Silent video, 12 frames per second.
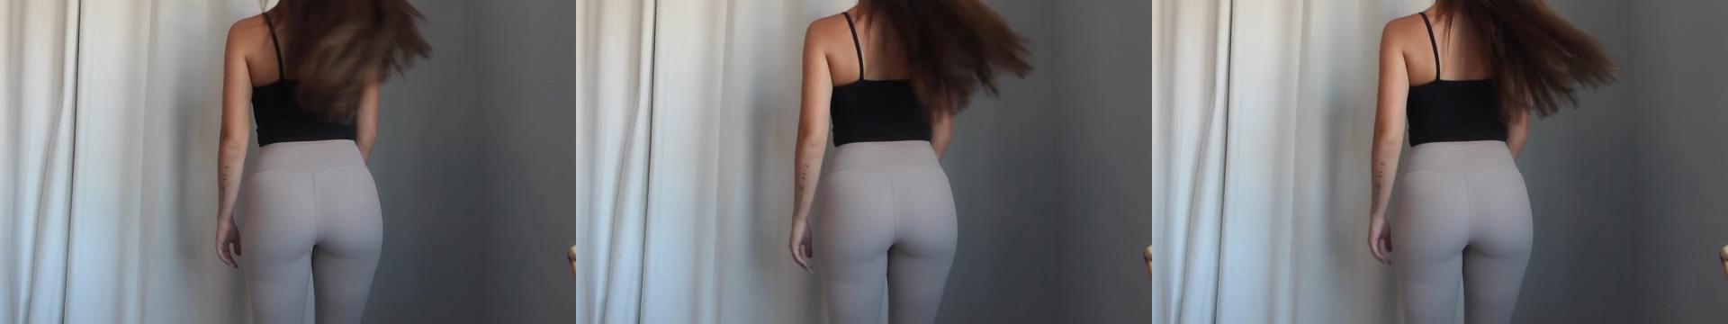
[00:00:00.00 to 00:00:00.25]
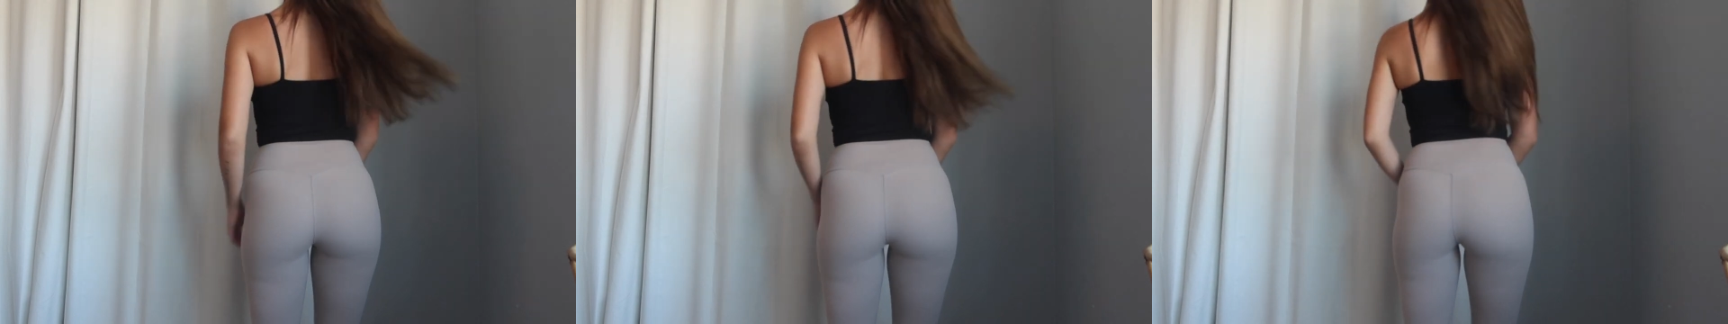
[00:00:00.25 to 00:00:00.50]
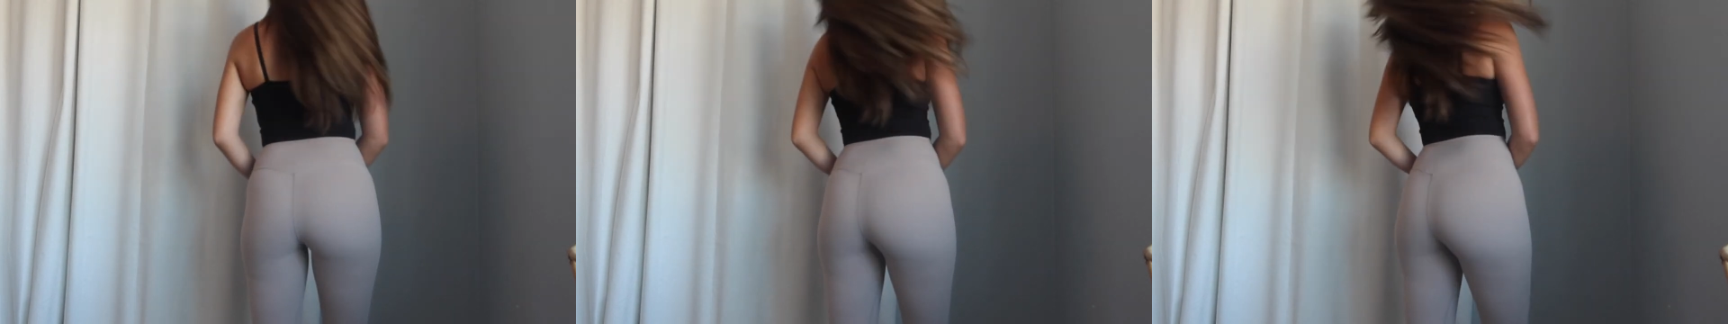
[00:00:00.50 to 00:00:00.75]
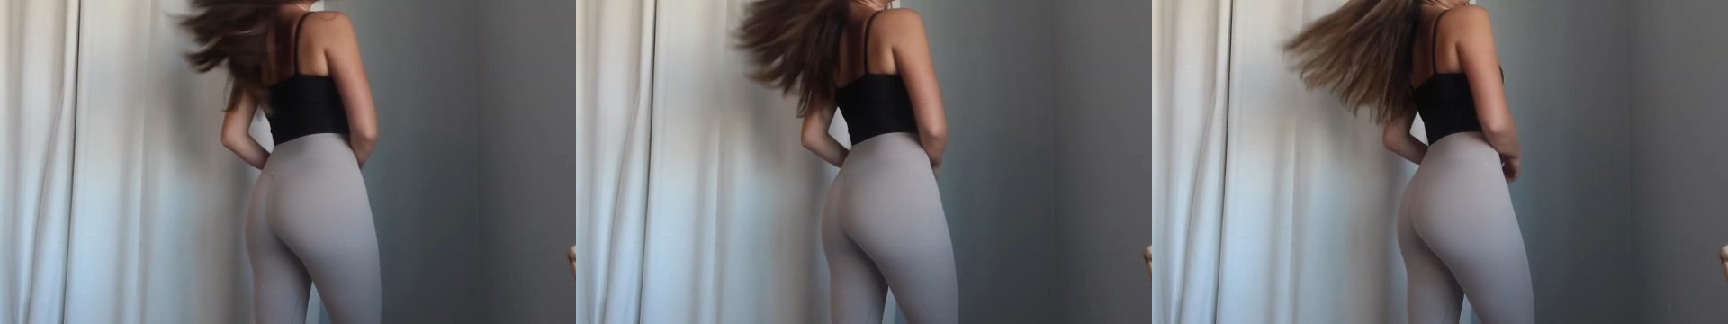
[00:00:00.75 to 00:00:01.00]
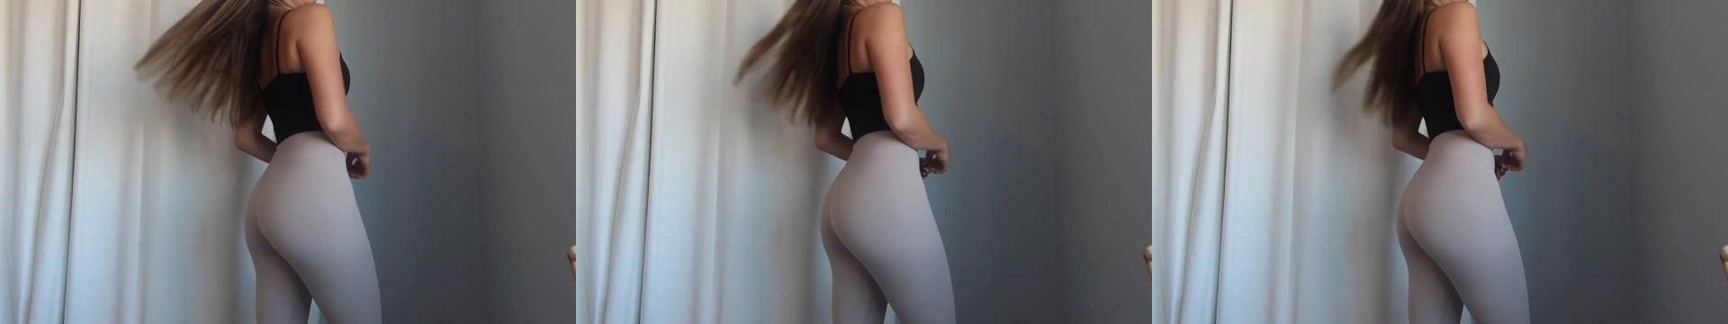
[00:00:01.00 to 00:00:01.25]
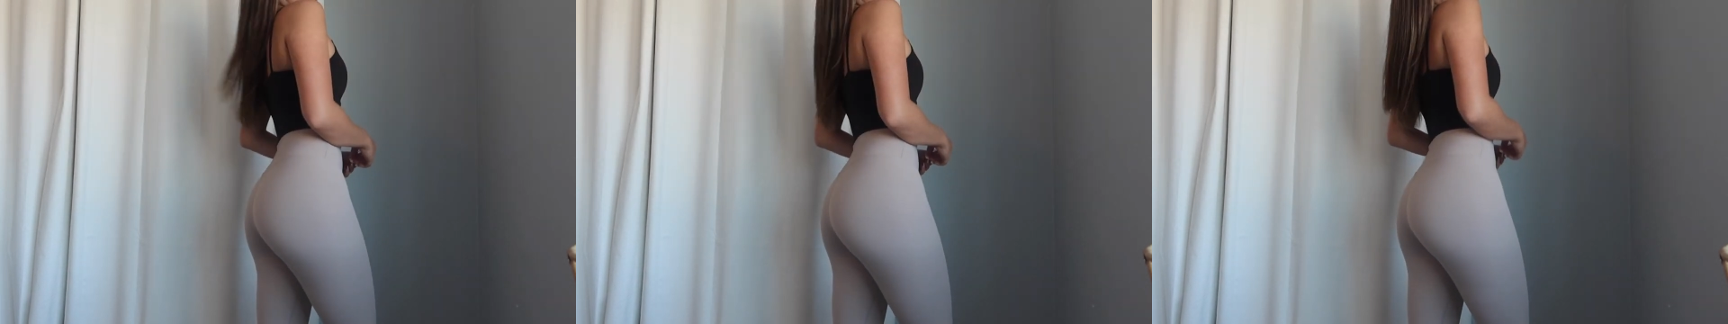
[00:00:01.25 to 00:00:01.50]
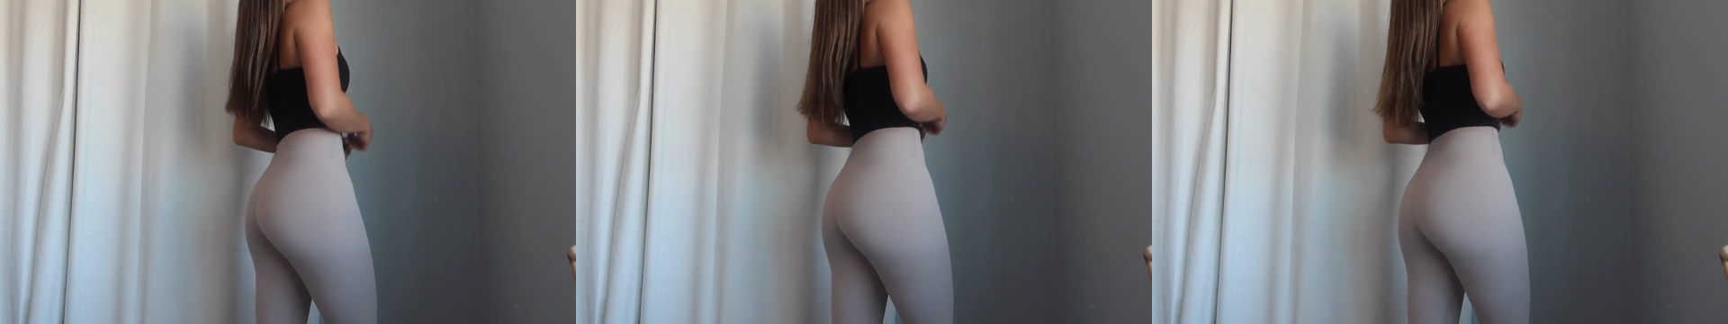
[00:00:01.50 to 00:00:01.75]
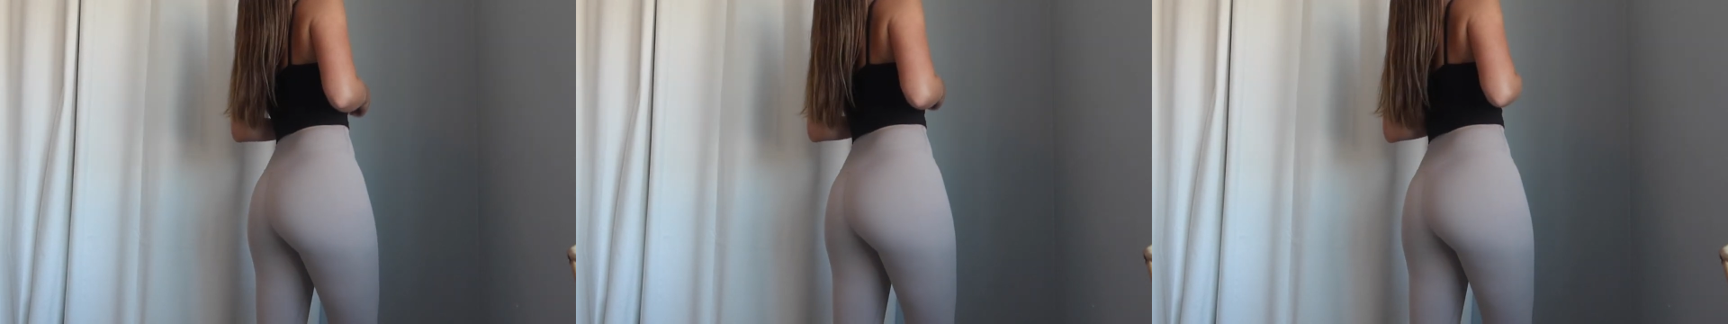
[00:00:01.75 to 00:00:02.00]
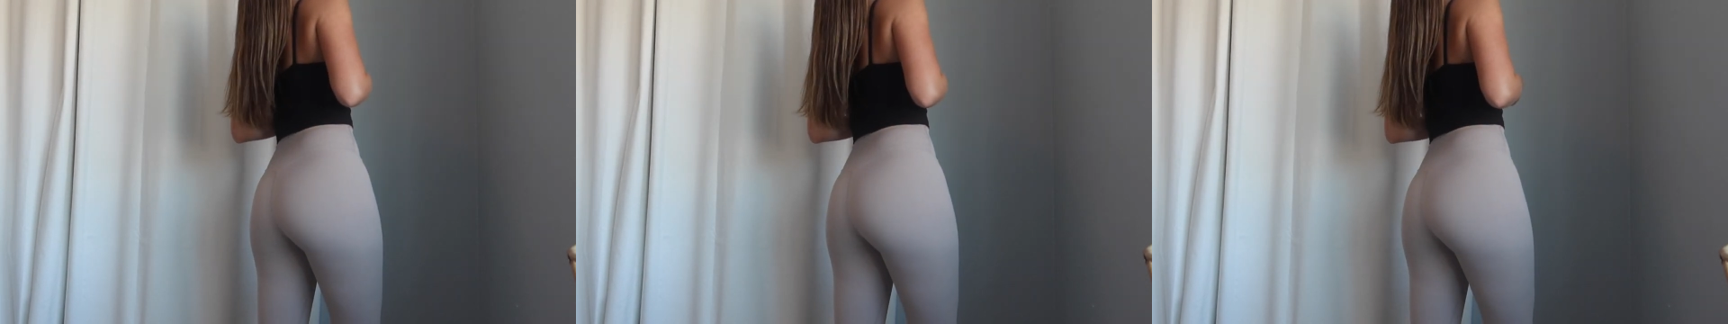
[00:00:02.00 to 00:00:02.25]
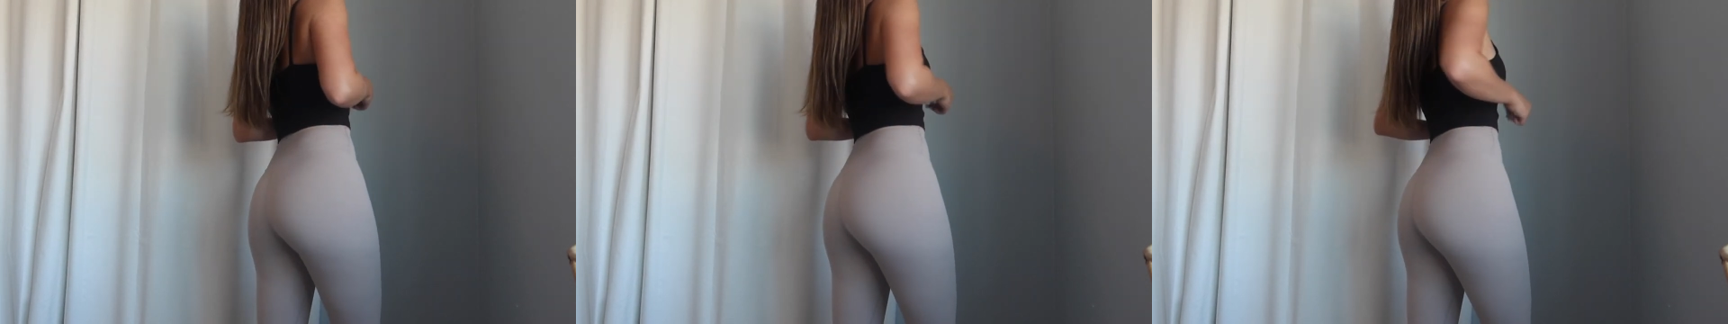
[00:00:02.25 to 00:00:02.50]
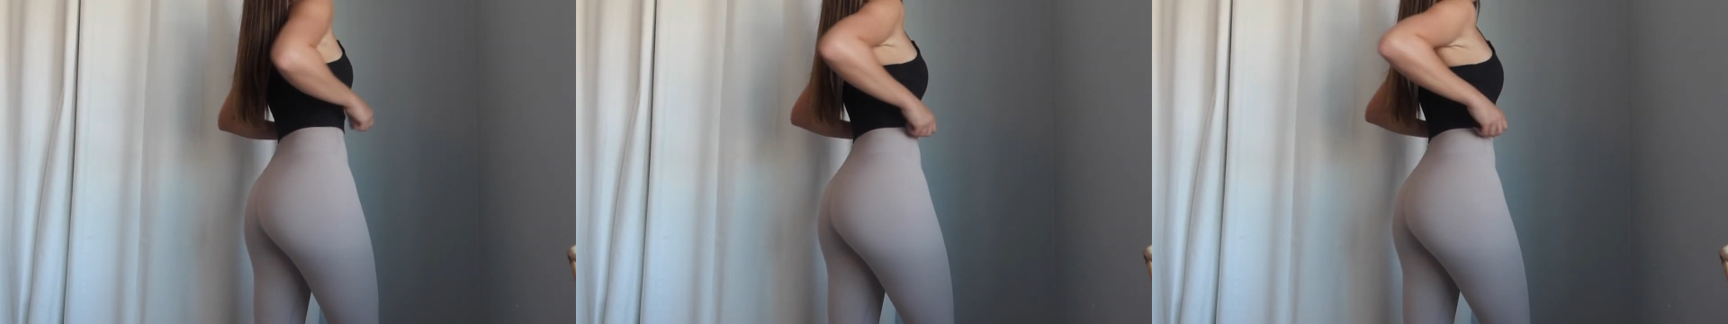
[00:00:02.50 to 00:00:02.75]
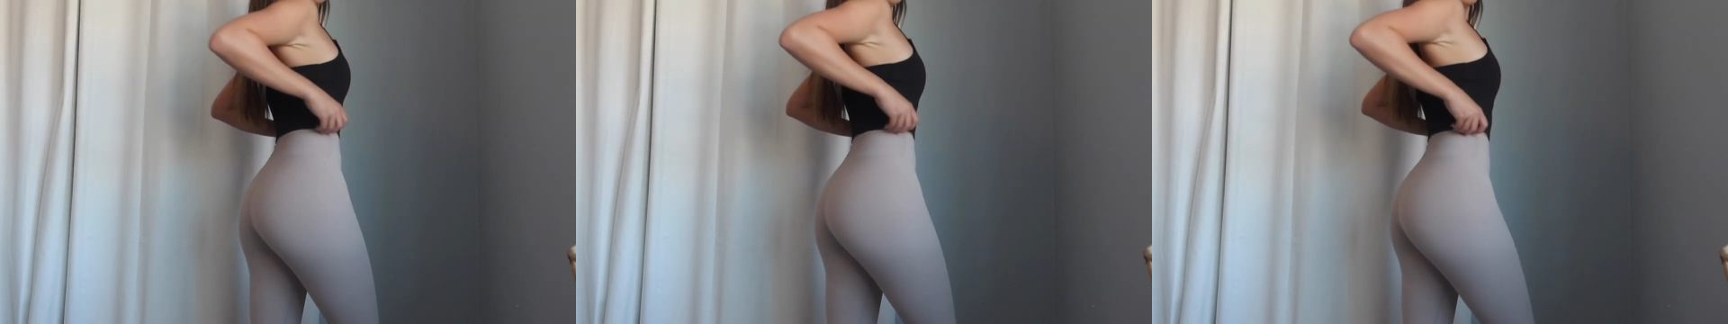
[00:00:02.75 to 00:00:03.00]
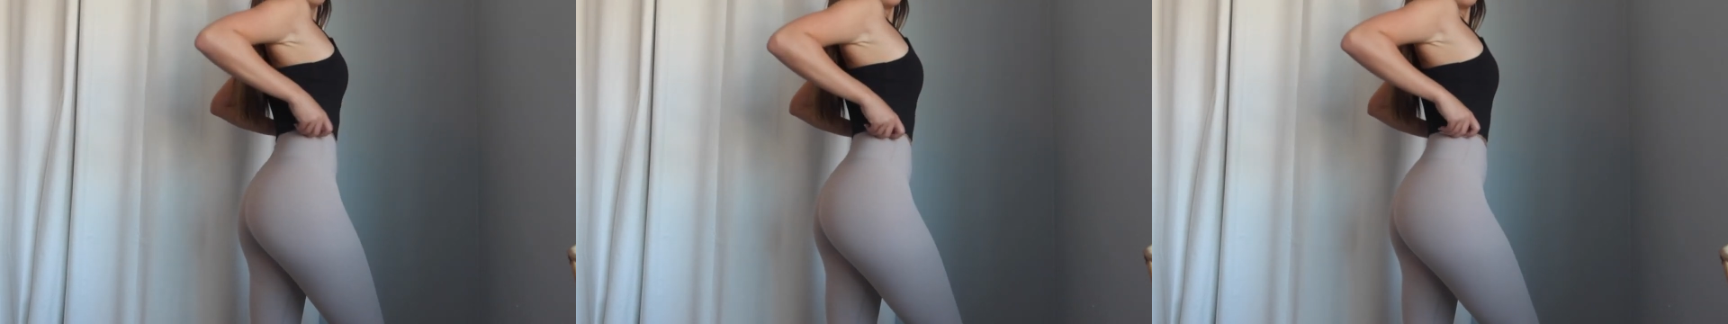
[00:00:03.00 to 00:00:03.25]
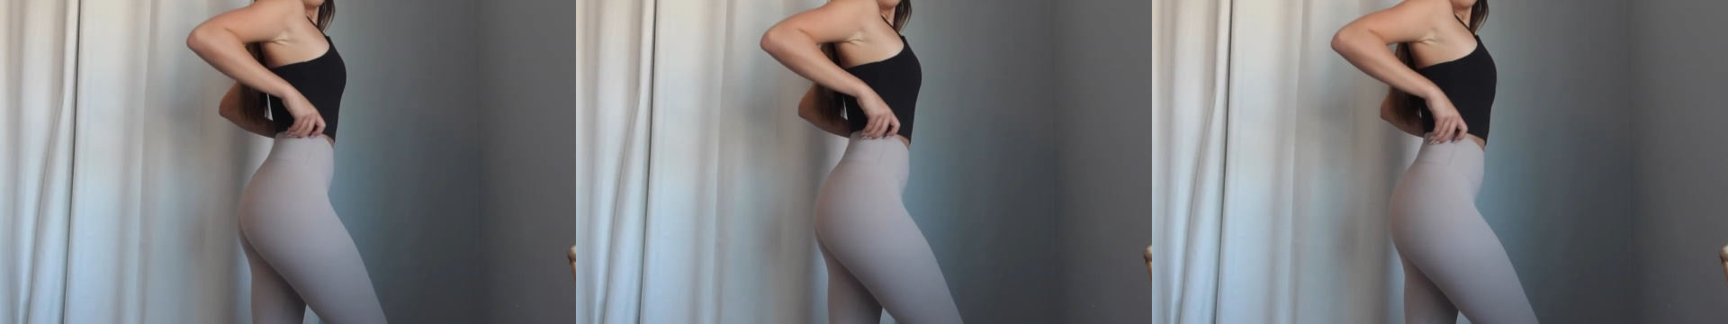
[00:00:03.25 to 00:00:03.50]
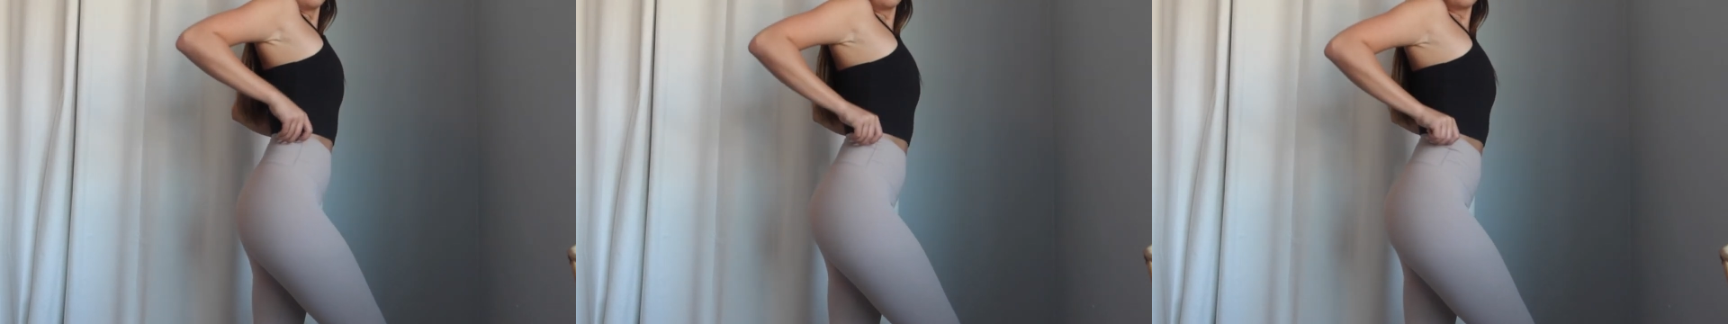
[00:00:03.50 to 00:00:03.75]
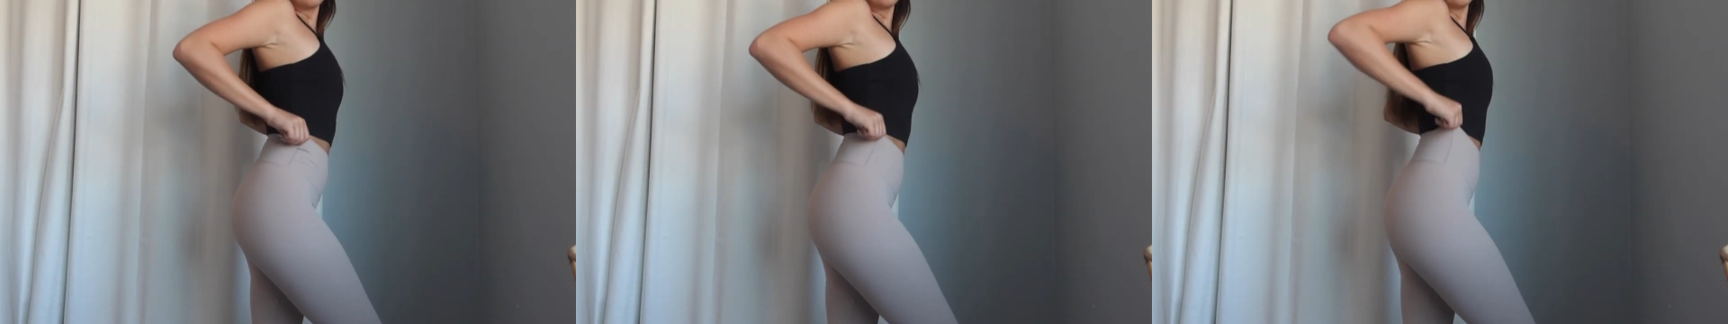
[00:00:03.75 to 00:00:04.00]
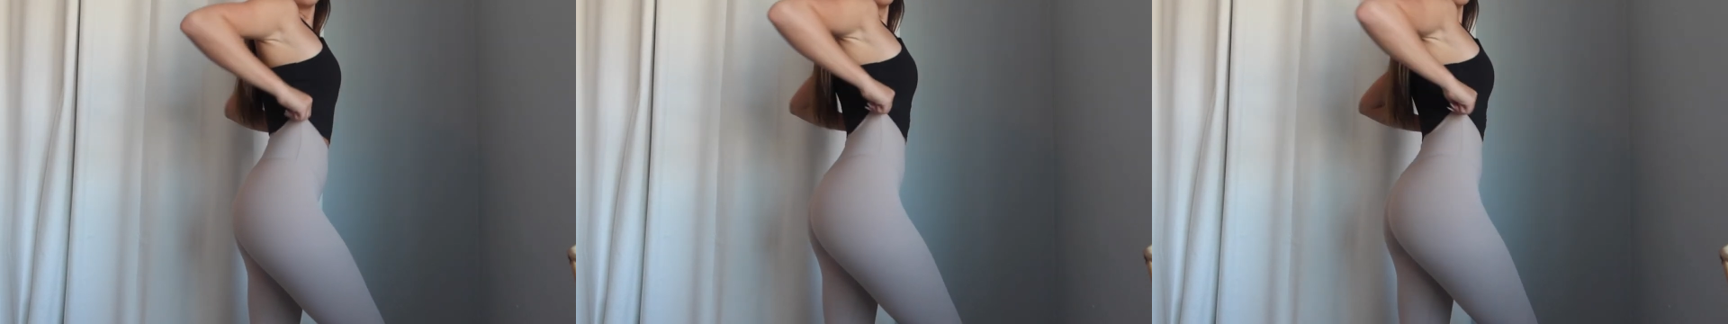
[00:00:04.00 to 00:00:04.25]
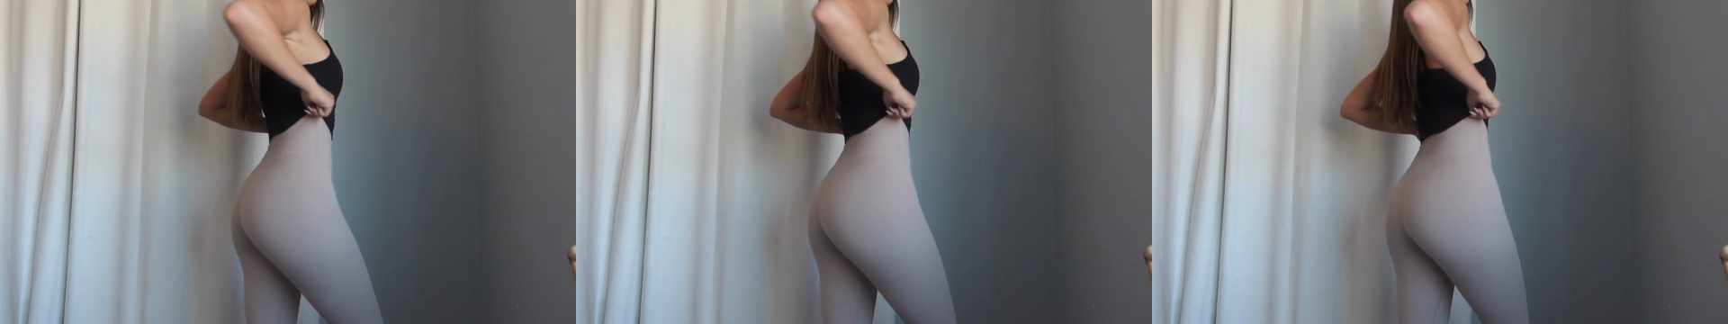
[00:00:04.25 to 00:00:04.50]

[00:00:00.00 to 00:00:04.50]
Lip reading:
(no speaker visible)